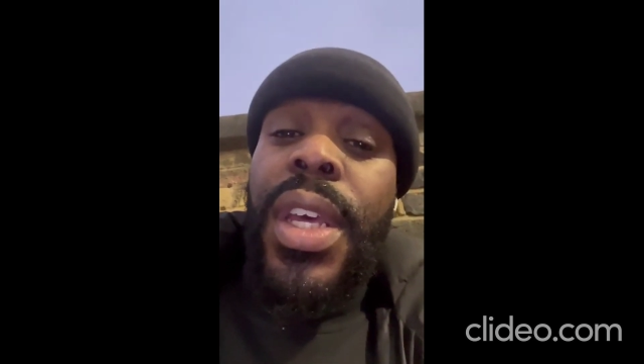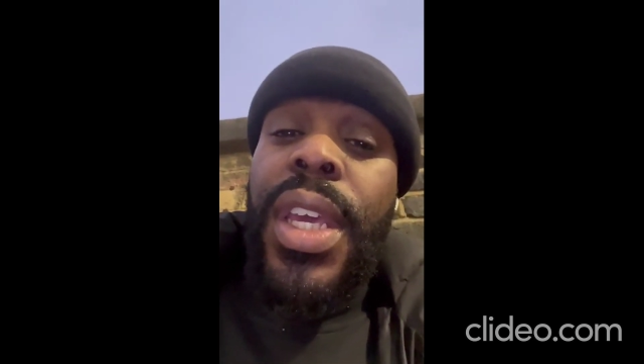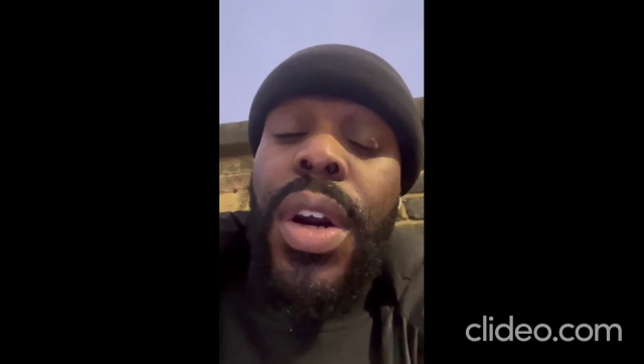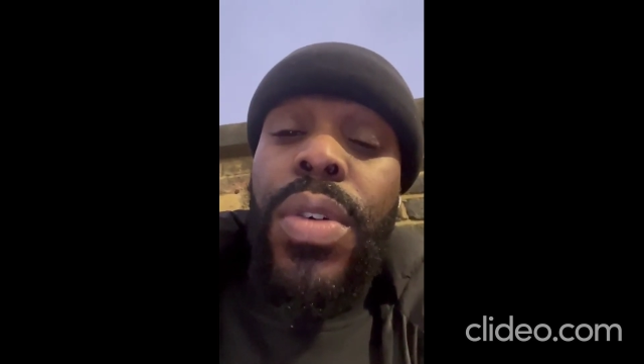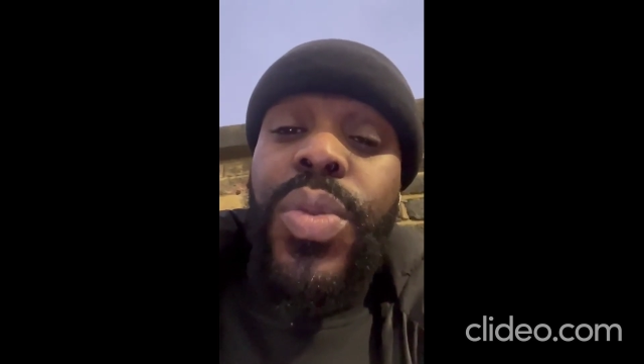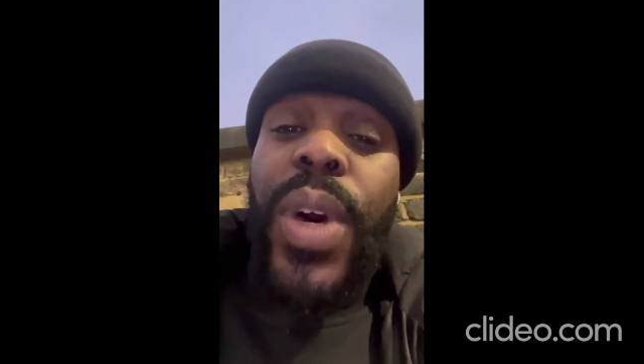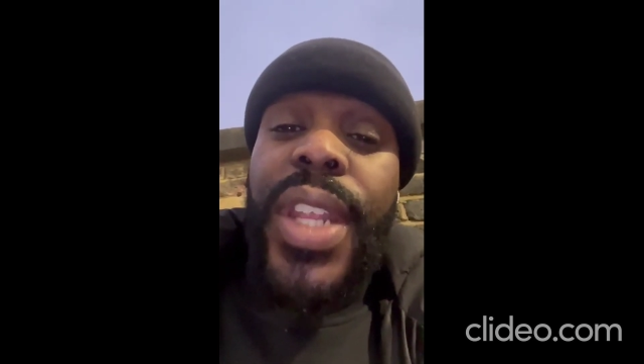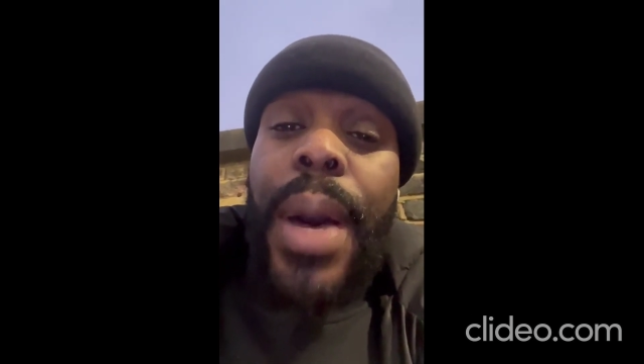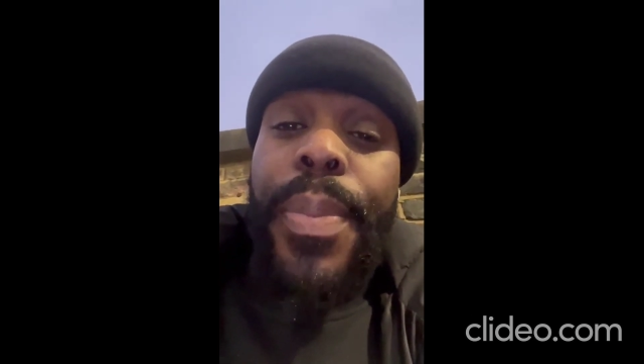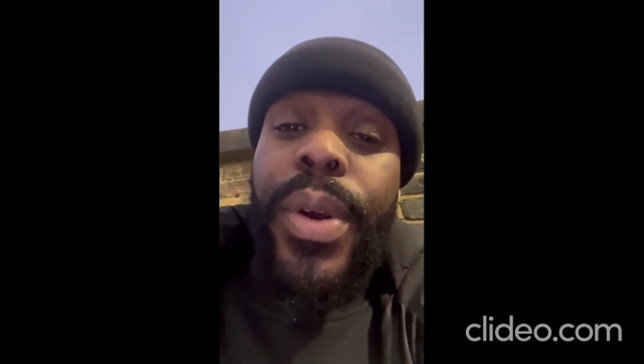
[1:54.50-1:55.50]
He goes
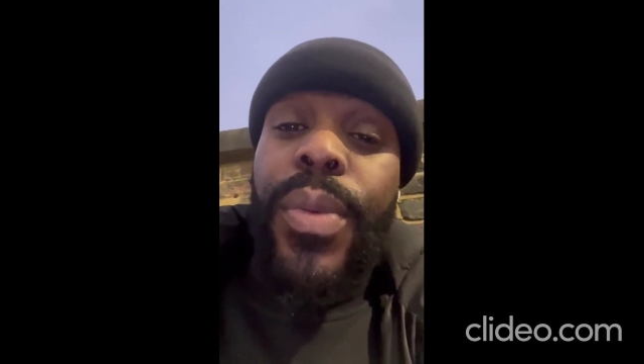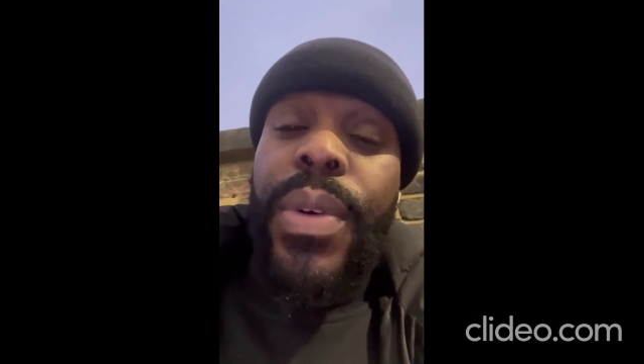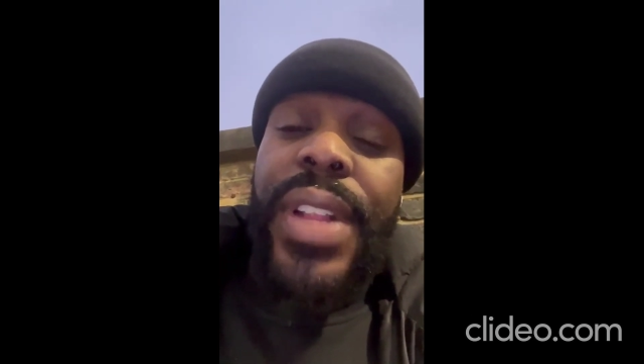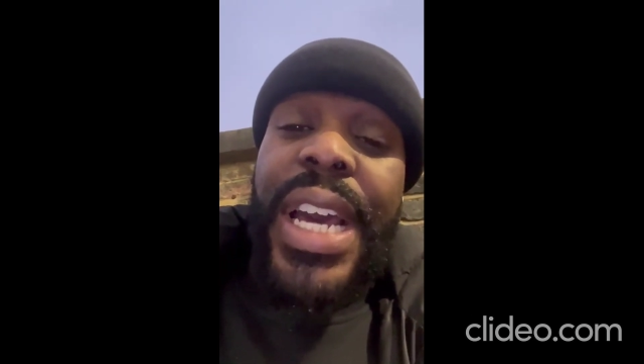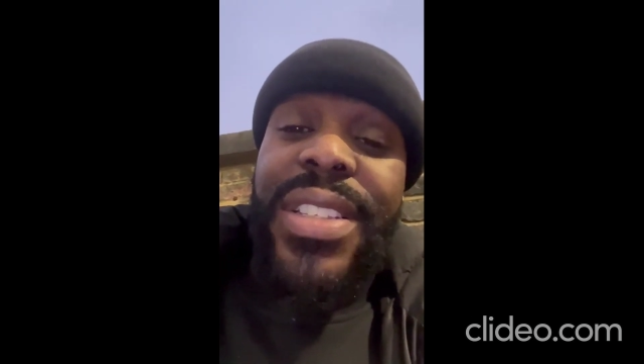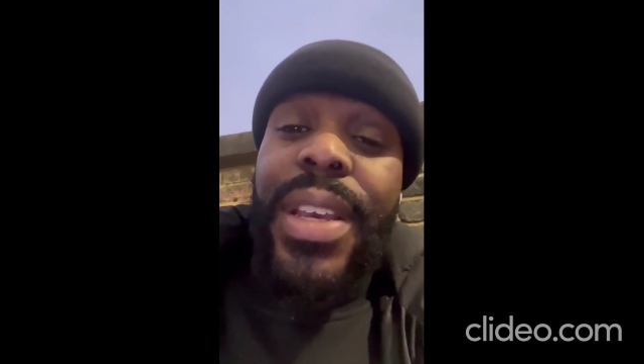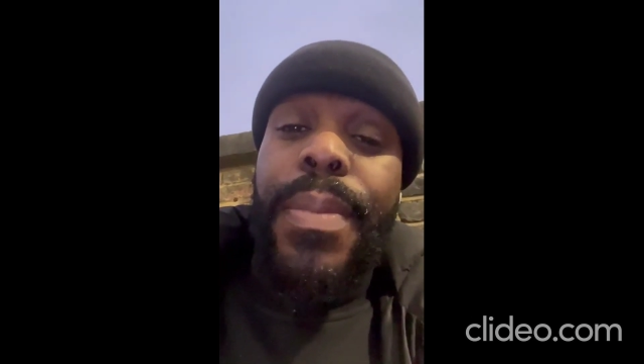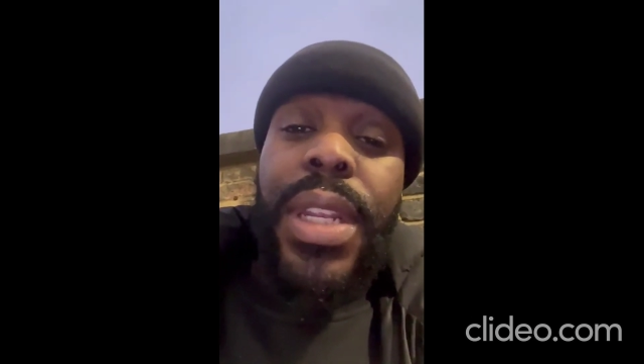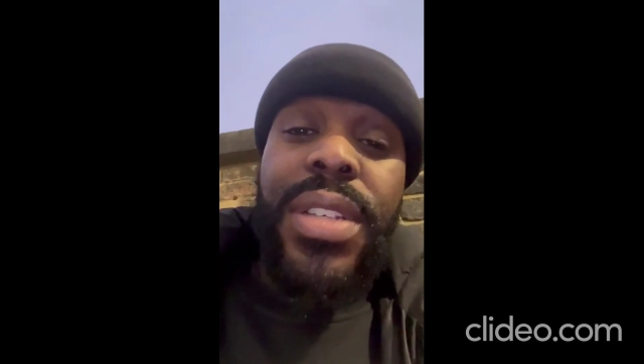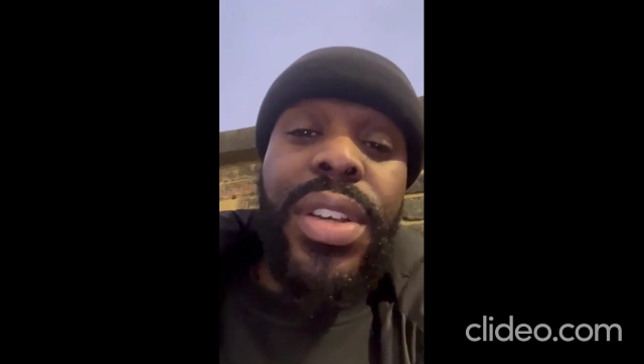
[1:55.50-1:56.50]
one up with like
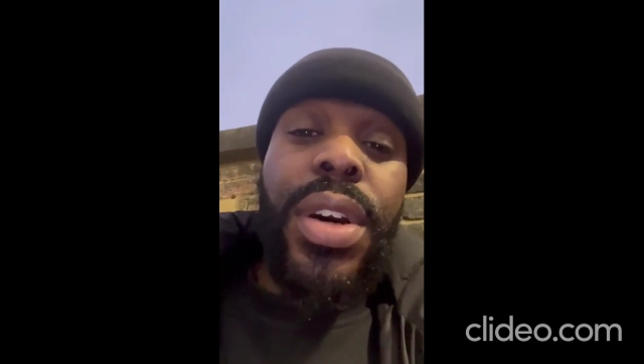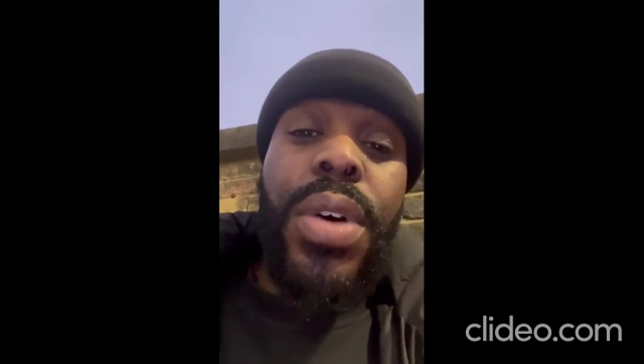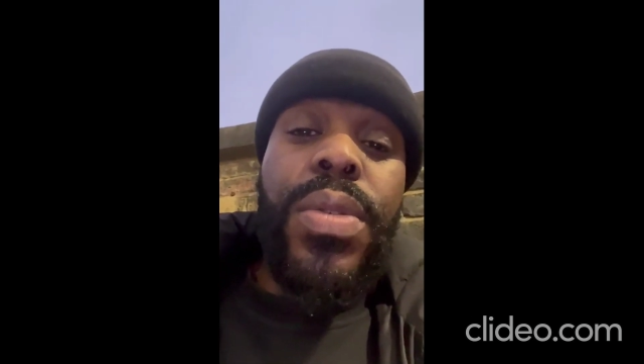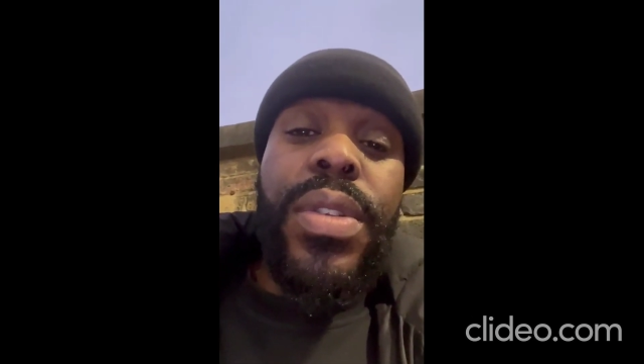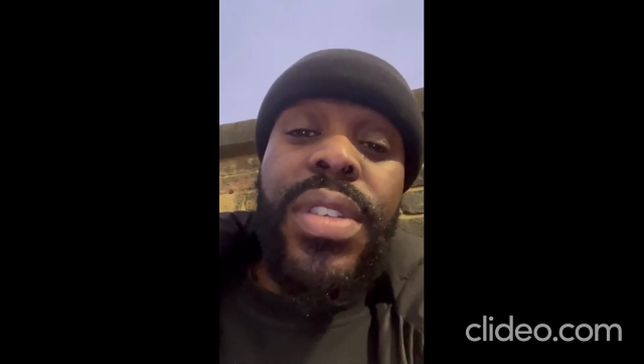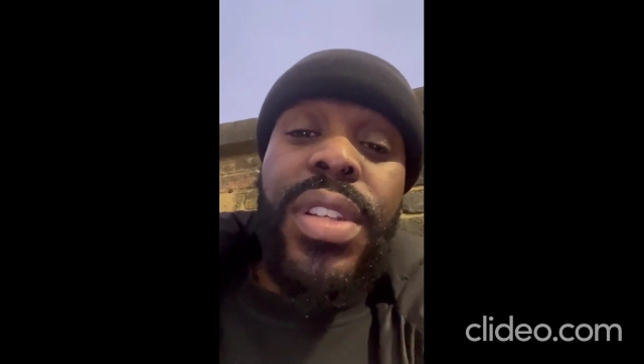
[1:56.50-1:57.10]
10 minutes to go.